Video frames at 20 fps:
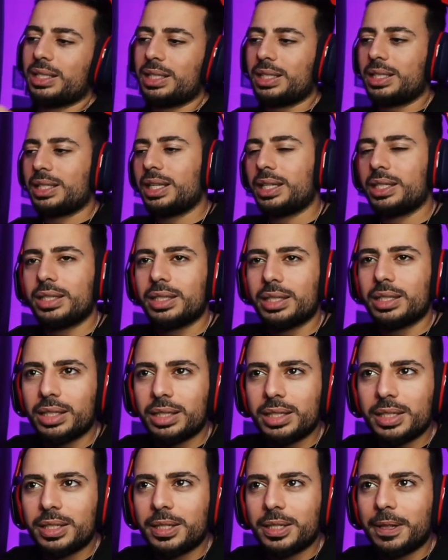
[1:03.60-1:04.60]
let's get into
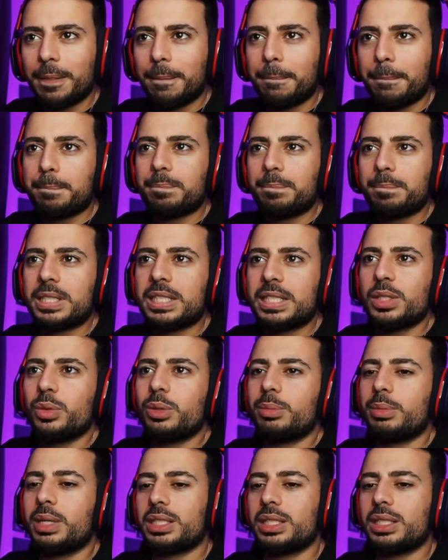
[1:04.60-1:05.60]
this. Let's see
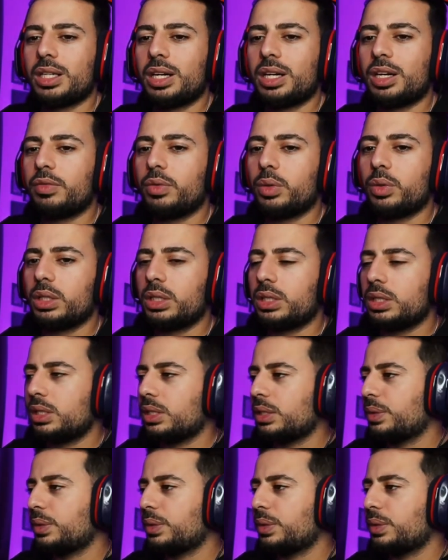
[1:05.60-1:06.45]
what Mic's got for us.